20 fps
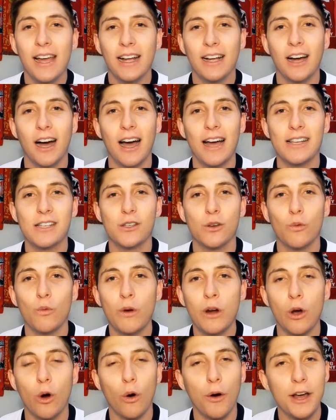Guys,
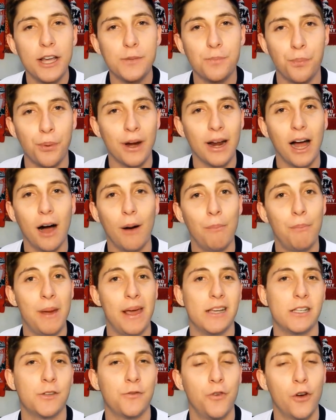we always bring our
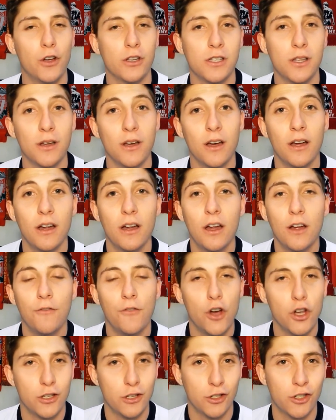best versus
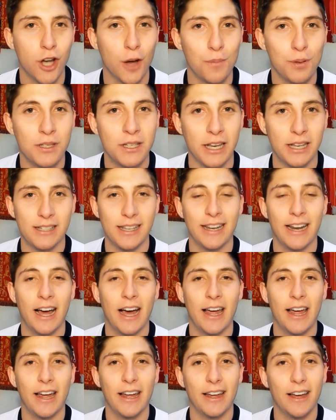the top six, and
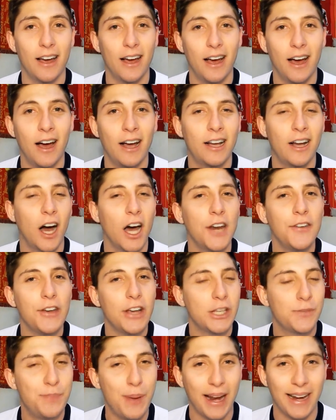I kind of
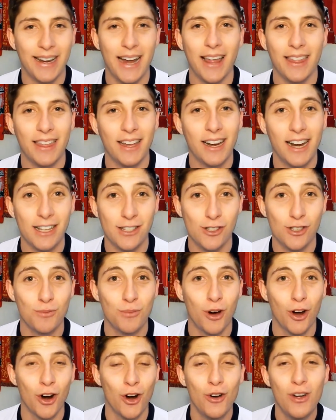expect nothing less
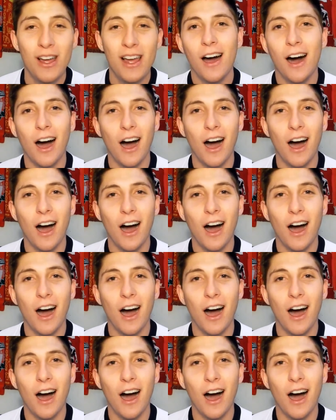tomorrow.